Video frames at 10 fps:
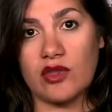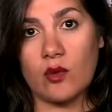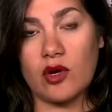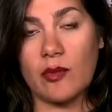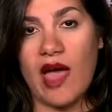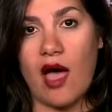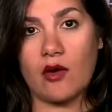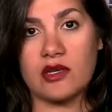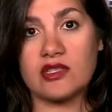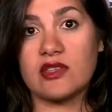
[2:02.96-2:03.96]
with the world
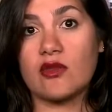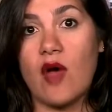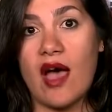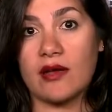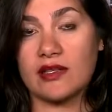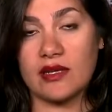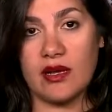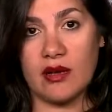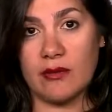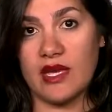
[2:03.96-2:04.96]
powers throughout
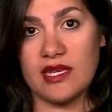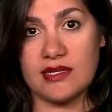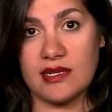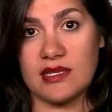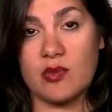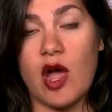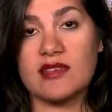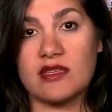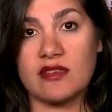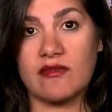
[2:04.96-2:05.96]
um, his, his
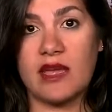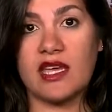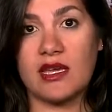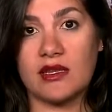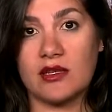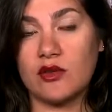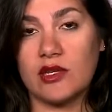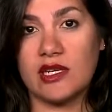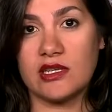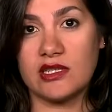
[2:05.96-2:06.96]
process of making the
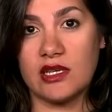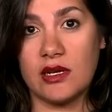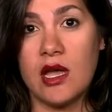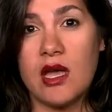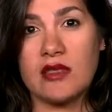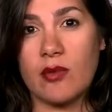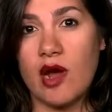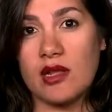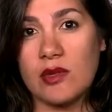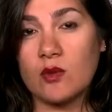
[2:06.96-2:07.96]
nuclear deal, the
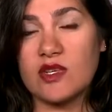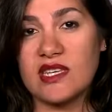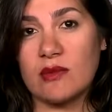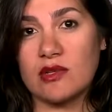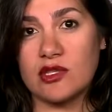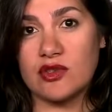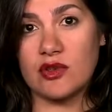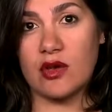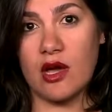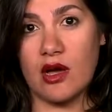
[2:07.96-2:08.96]
parliament was able
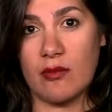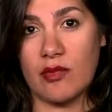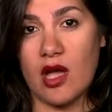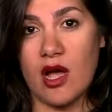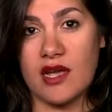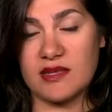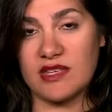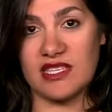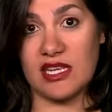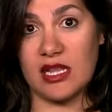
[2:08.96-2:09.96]
to um, cause
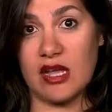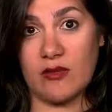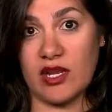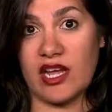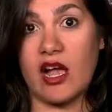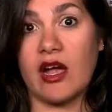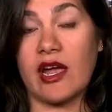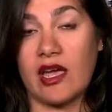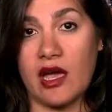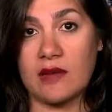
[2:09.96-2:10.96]
basically a lot of what I call
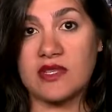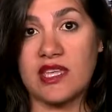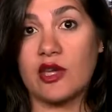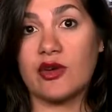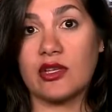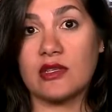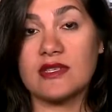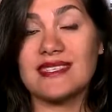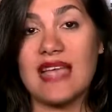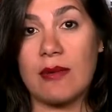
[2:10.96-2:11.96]
hiccups. They couldn't
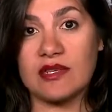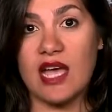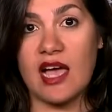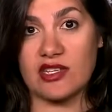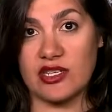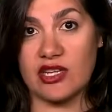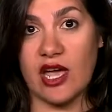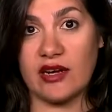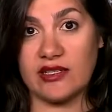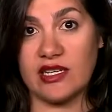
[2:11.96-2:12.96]
sabotage the
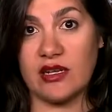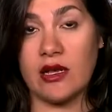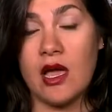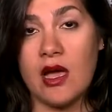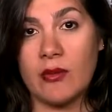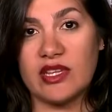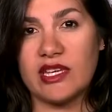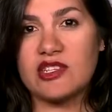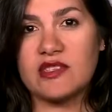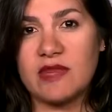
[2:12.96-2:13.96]
entire deal, but
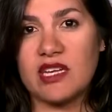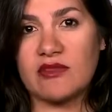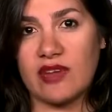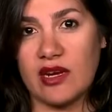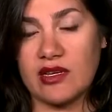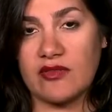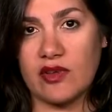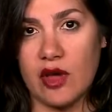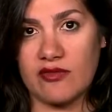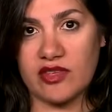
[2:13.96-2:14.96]
they just made it very
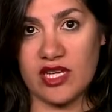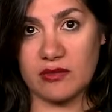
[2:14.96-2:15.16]
difficult for the